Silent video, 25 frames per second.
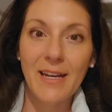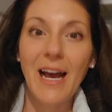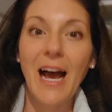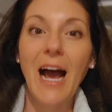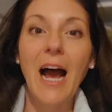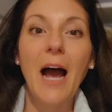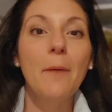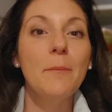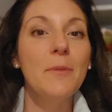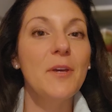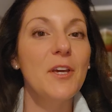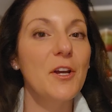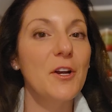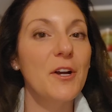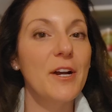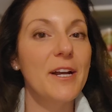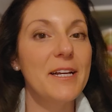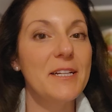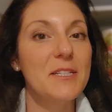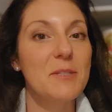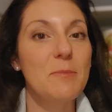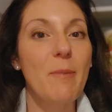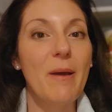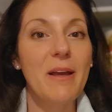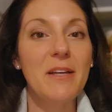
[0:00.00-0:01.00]
I'm
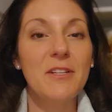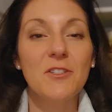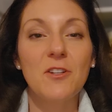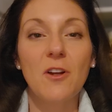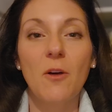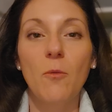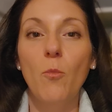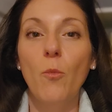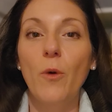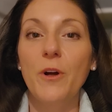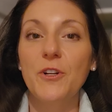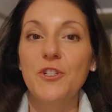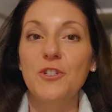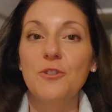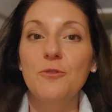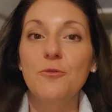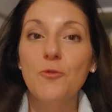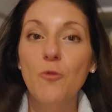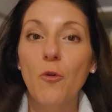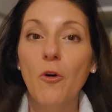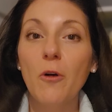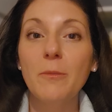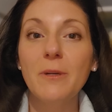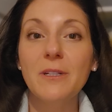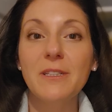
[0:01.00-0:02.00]
curious, based on what you
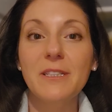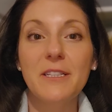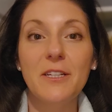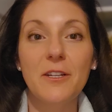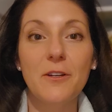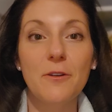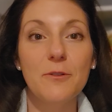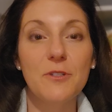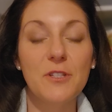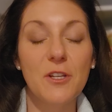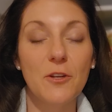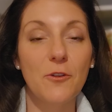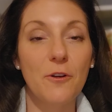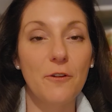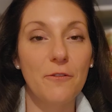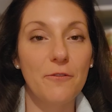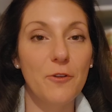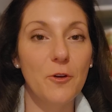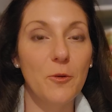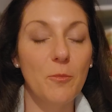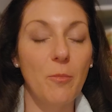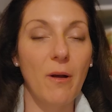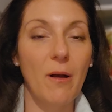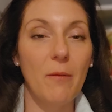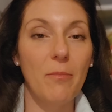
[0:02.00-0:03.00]
normally use in your
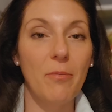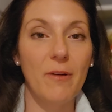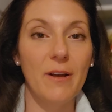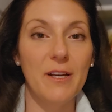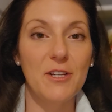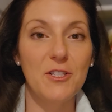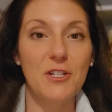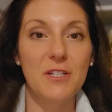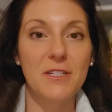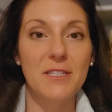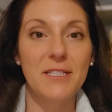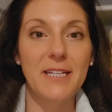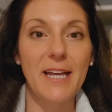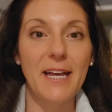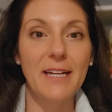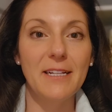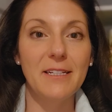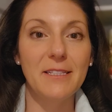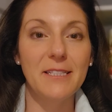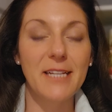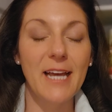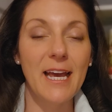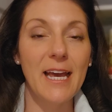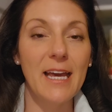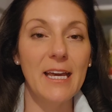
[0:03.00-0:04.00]
food preparations day to
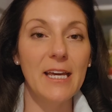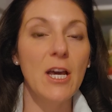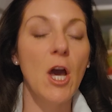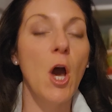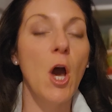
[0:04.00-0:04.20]
day,